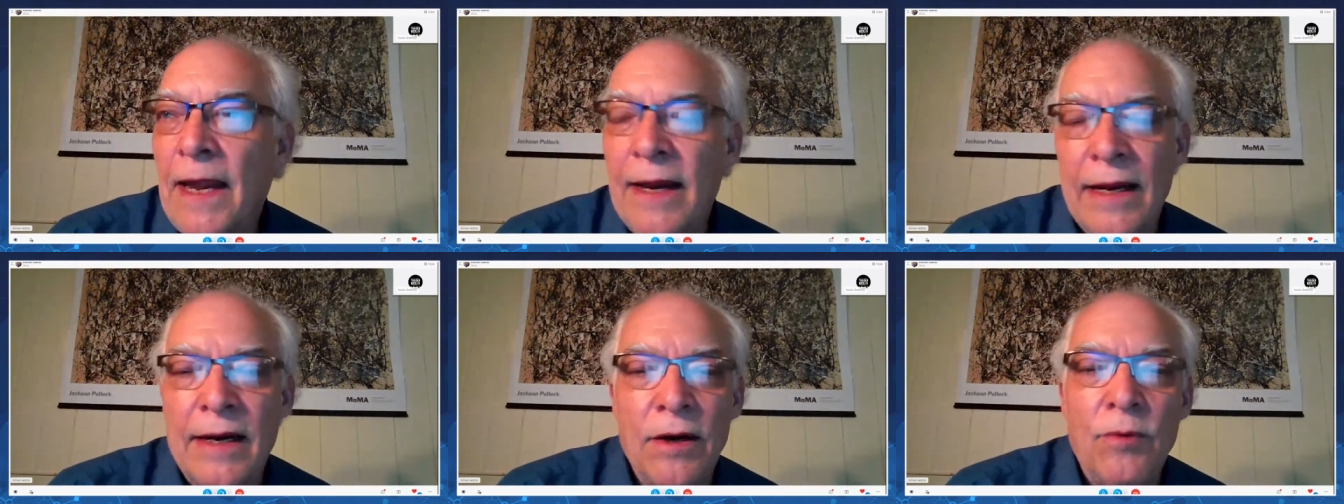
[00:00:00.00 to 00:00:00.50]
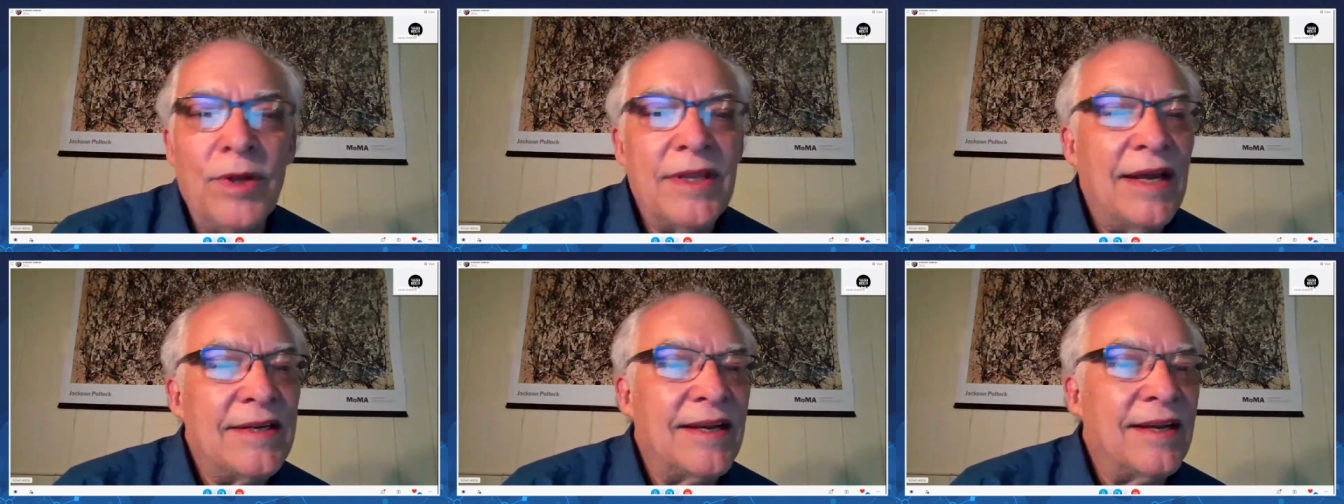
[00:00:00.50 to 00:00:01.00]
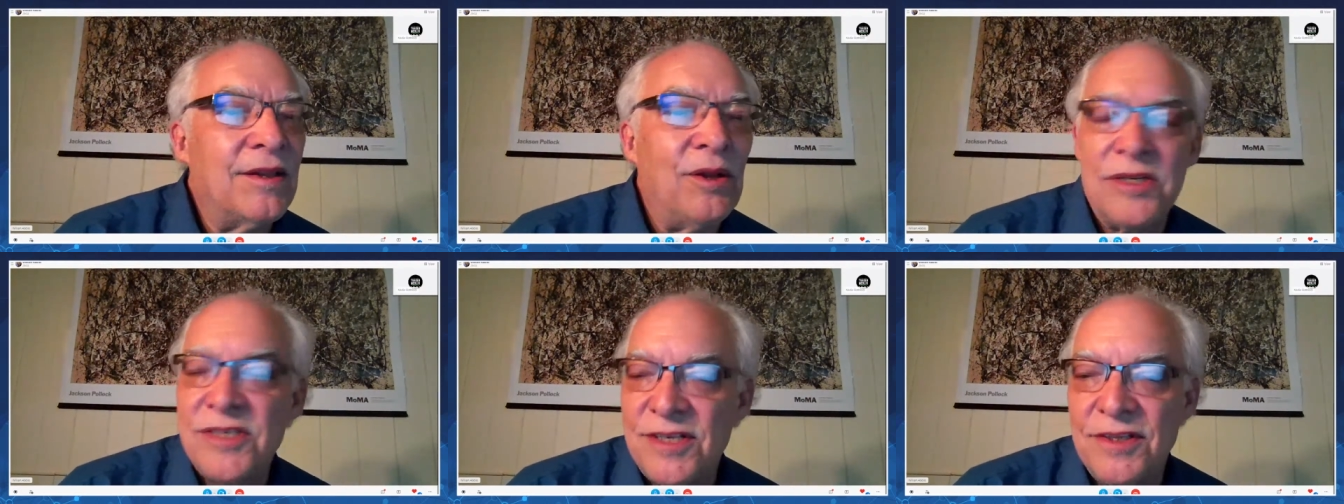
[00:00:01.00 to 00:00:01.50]
and, and I don't want that to get
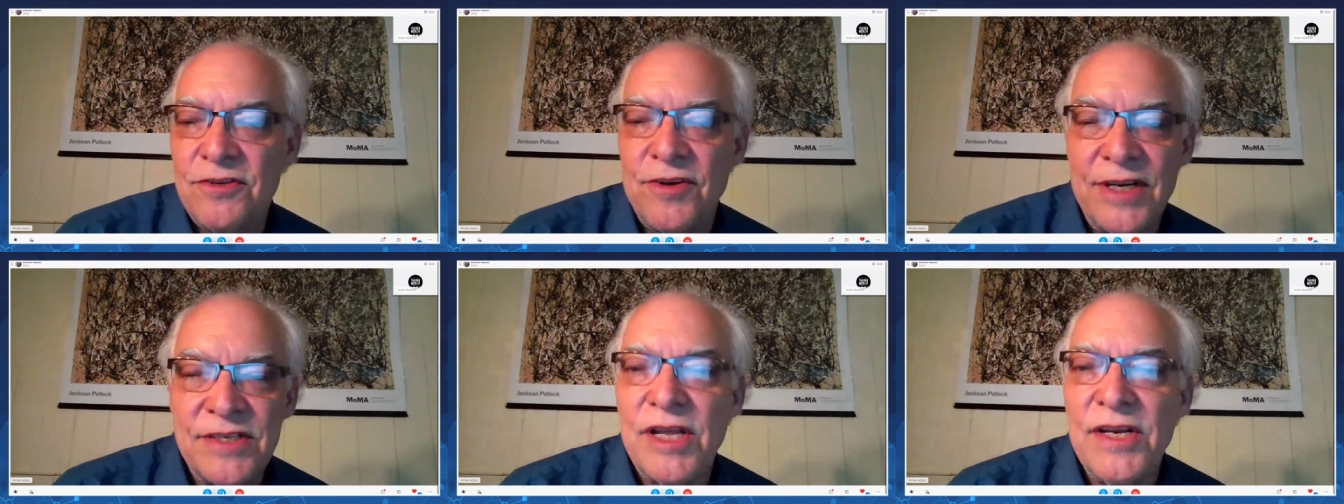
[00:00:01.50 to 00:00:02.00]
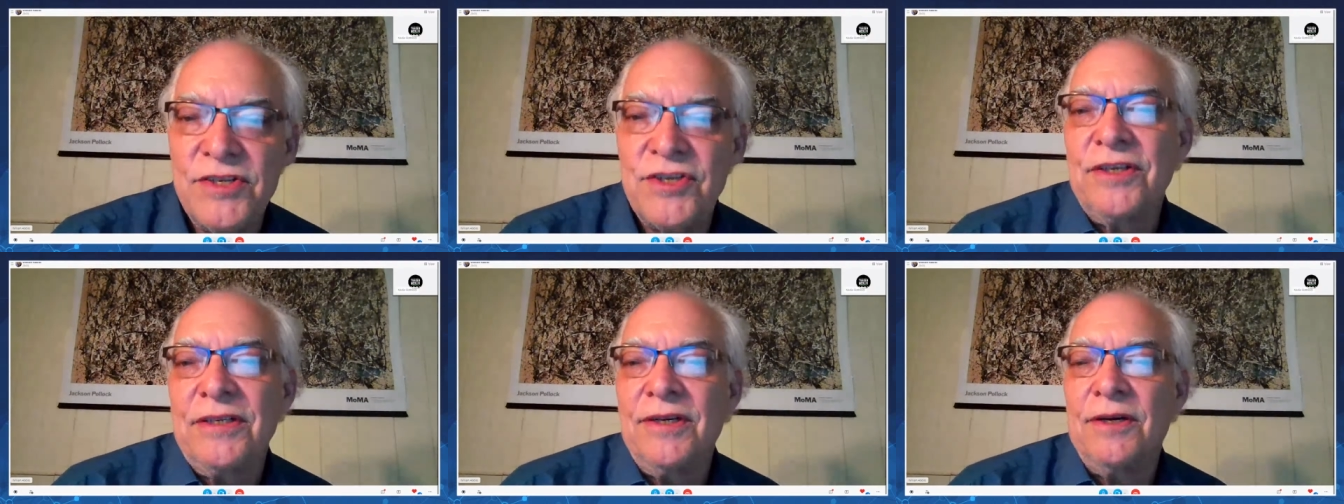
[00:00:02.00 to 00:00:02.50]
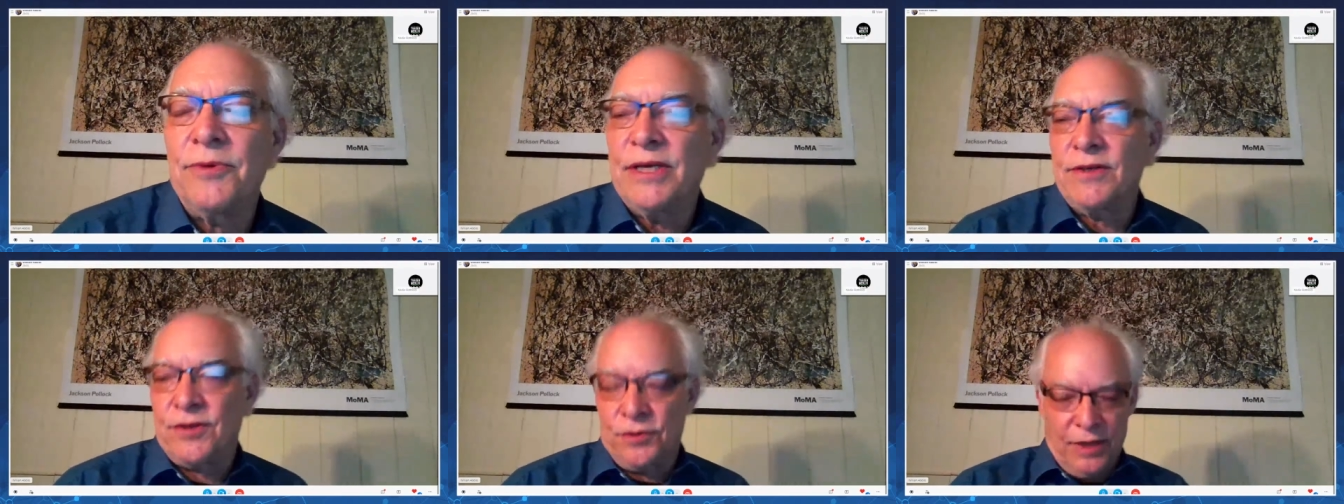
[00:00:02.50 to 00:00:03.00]
lost in the translation. You know, we
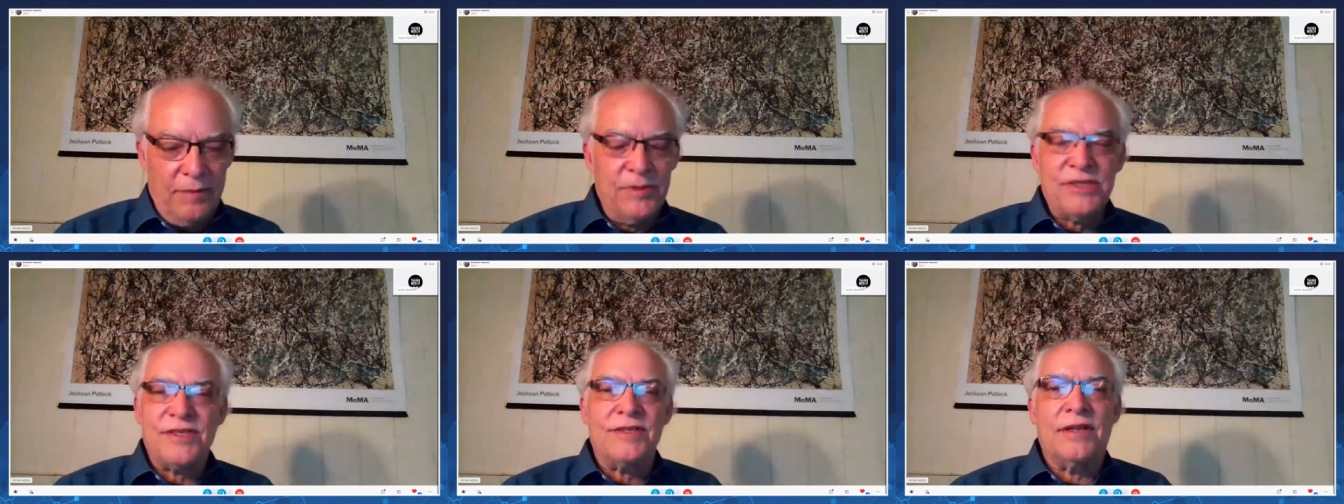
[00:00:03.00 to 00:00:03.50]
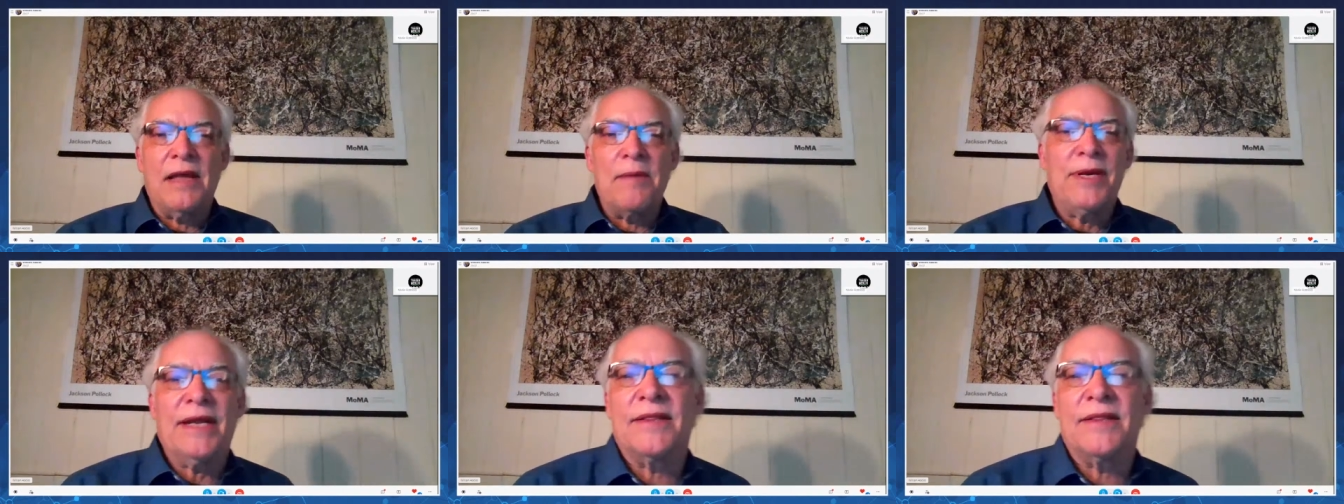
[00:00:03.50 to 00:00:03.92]
can turn lemons into lemonade